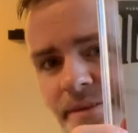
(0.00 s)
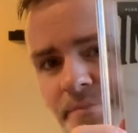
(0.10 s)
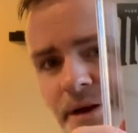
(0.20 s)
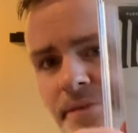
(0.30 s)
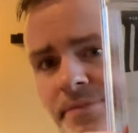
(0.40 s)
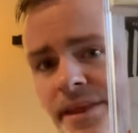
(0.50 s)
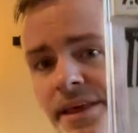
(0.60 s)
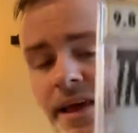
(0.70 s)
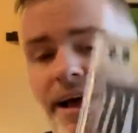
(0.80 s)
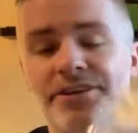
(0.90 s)
but
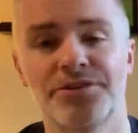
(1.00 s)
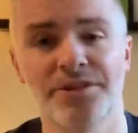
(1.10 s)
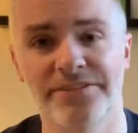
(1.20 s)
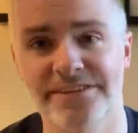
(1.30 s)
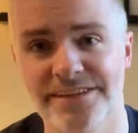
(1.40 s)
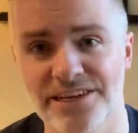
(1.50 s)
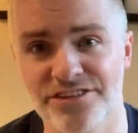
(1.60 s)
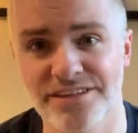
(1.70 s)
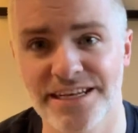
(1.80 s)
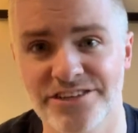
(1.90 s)
I do love a sketch
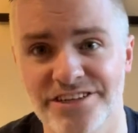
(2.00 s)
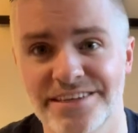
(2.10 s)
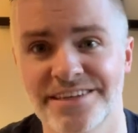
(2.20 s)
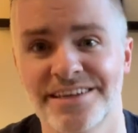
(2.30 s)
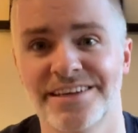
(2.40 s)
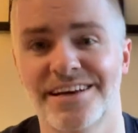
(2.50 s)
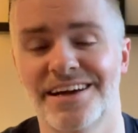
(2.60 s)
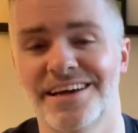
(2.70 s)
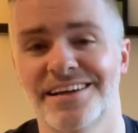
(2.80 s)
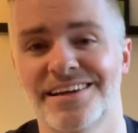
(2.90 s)
collection.
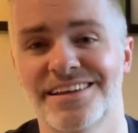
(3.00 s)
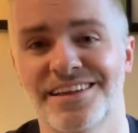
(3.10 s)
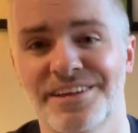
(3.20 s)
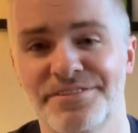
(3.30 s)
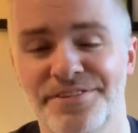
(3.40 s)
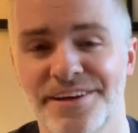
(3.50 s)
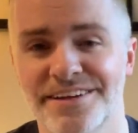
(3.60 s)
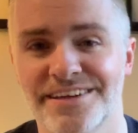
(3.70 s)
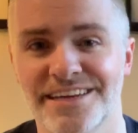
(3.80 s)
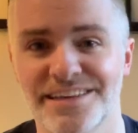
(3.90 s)
Uh, I love
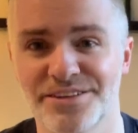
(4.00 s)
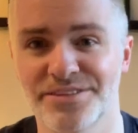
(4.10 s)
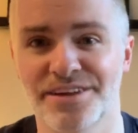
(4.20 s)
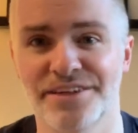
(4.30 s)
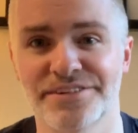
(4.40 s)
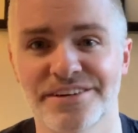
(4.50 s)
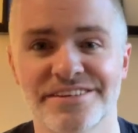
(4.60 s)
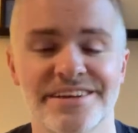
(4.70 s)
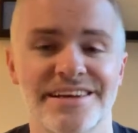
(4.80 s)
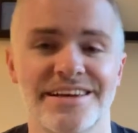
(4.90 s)
uh, getting those
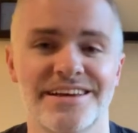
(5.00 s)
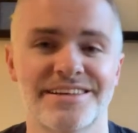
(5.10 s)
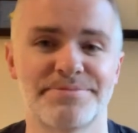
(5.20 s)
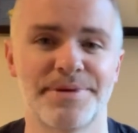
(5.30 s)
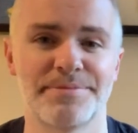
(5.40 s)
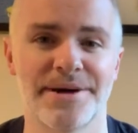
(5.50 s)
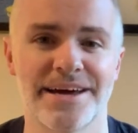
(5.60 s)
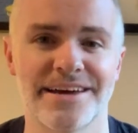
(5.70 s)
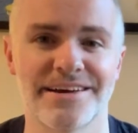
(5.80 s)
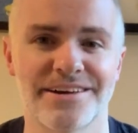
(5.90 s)
covers. It's been
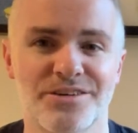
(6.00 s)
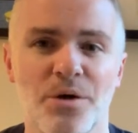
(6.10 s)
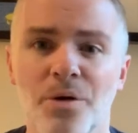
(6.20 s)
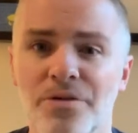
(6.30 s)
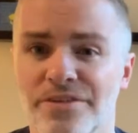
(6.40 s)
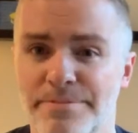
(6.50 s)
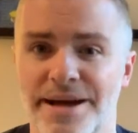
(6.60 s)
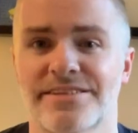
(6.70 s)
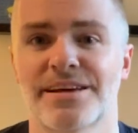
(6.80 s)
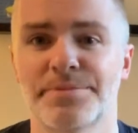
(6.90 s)
my uh, goal over the
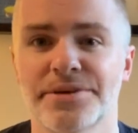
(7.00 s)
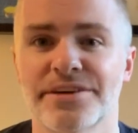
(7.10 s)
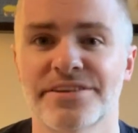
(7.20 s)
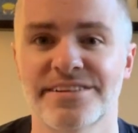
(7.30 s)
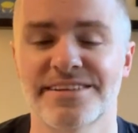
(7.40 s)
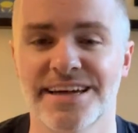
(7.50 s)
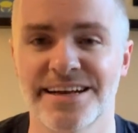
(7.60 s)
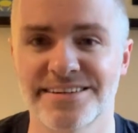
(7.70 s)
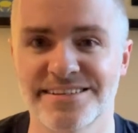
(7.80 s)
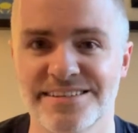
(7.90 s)
past couple of years since I got
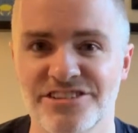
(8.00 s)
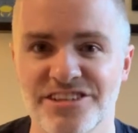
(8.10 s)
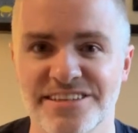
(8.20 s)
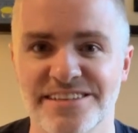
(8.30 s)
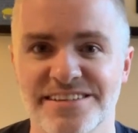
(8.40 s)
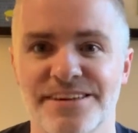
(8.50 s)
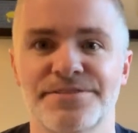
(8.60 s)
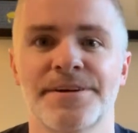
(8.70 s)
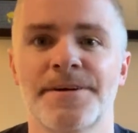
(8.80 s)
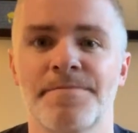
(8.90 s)
into CGC stuff,
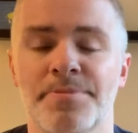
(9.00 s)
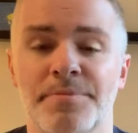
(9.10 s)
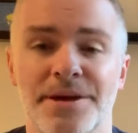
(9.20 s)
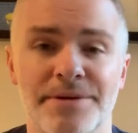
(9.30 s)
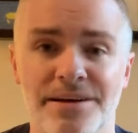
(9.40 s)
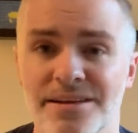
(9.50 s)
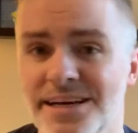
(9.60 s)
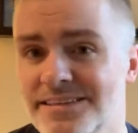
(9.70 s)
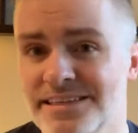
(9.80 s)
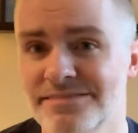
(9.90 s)
but I've been
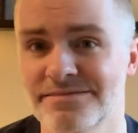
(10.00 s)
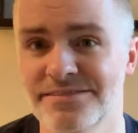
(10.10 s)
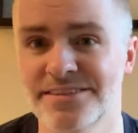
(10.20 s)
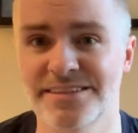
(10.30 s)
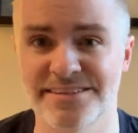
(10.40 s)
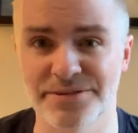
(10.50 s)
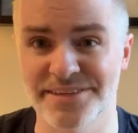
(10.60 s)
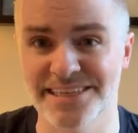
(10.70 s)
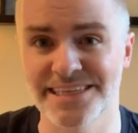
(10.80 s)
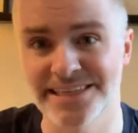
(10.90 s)
collecting since I was
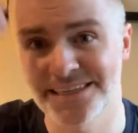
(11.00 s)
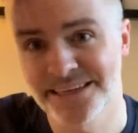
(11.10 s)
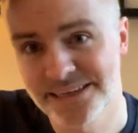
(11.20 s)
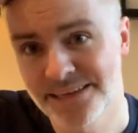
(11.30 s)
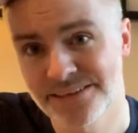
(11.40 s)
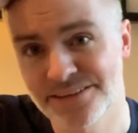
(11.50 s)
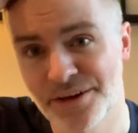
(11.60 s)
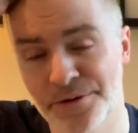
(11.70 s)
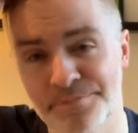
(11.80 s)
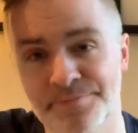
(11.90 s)
a kid.
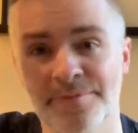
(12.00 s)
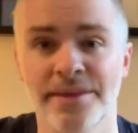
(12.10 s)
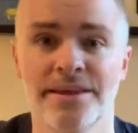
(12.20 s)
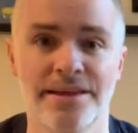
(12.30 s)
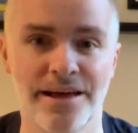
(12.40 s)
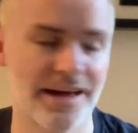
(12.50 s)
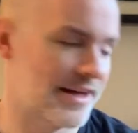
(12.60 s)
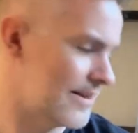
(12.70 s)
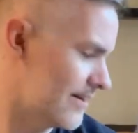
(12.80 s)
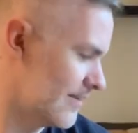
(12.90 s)
So,
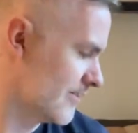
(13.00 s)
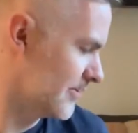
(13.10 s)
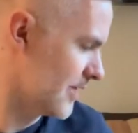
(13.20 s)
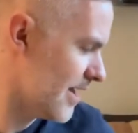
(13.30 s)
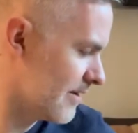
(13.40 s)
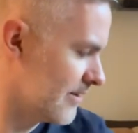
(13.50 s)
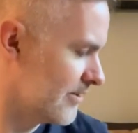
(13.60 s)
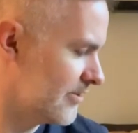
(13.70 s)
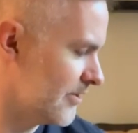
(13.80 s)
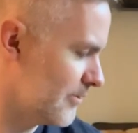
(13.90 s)
uh, so yeah,
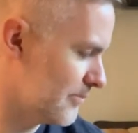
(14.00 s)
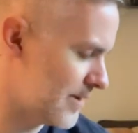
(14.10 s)
so